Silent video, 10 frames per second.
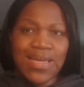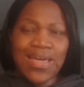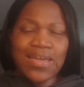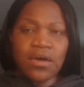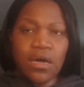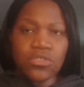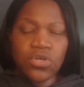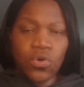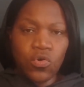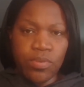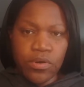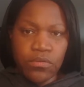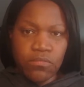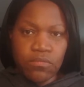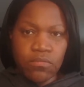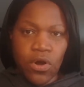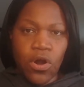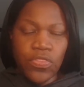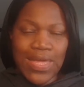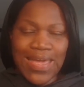in October
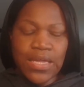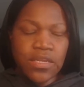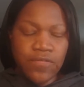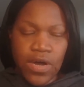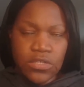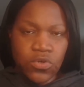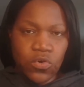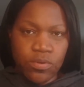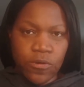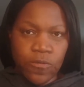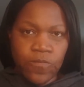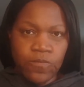or the end of October.